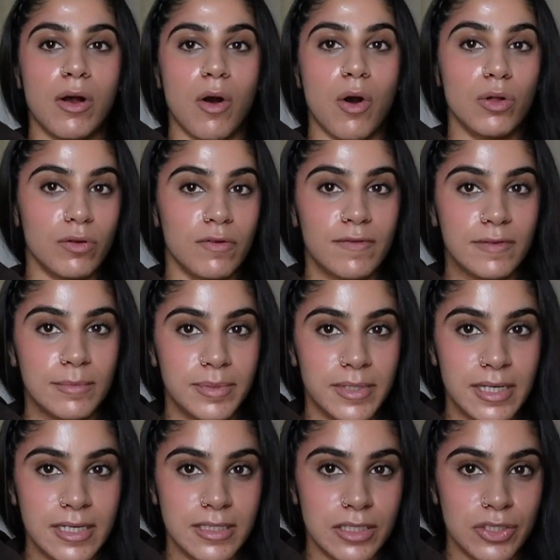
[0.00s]
all over the
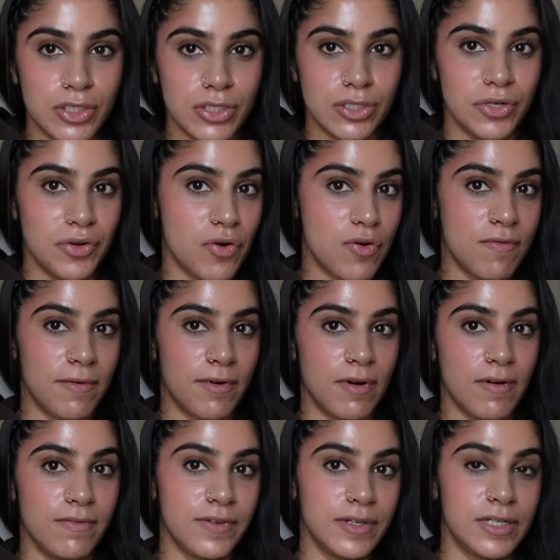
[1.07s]
place and just an
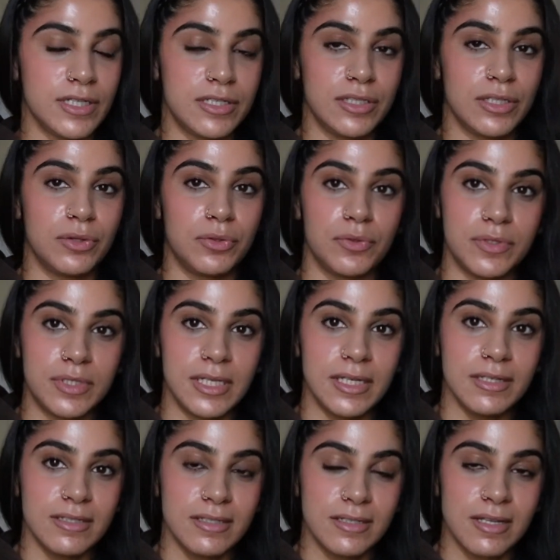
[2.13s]
overall fitness
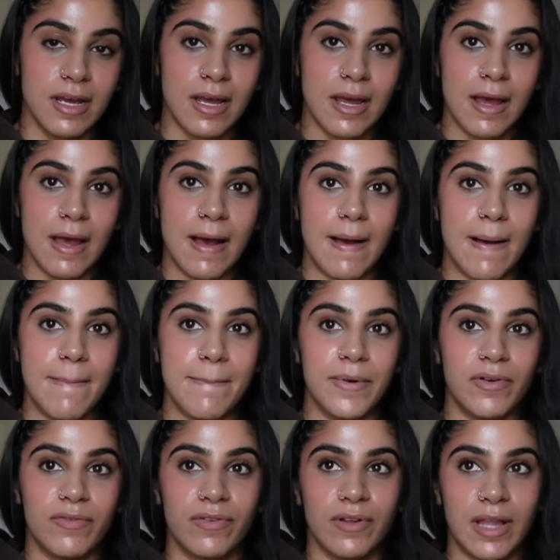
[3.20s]
enthusiast.
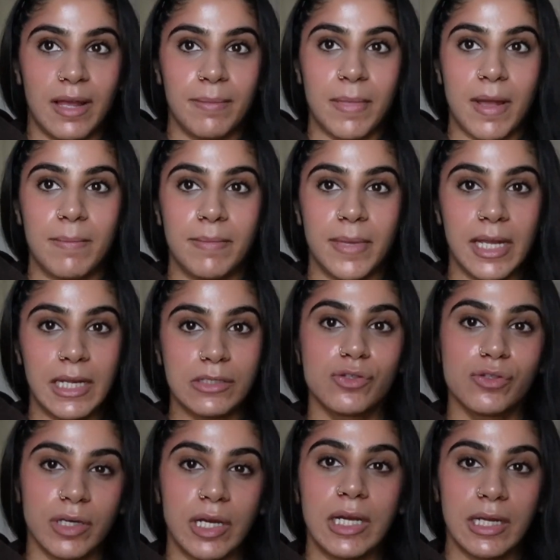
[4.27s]
But for like my main
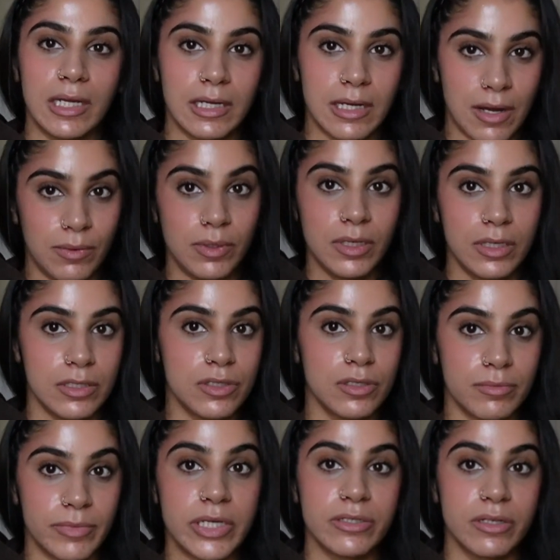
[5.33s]
training, I would
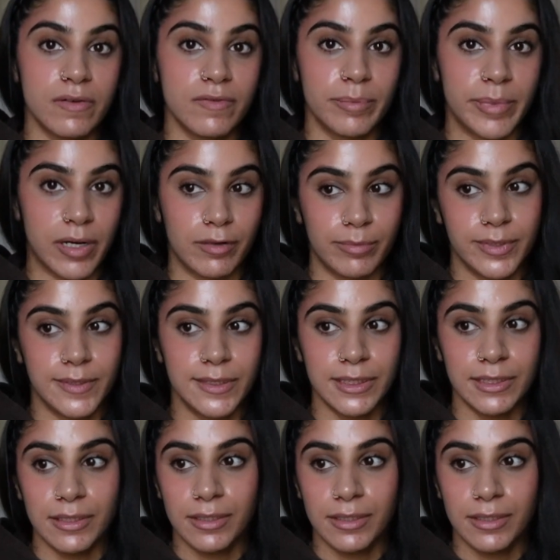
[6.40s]
consider myself a power builder.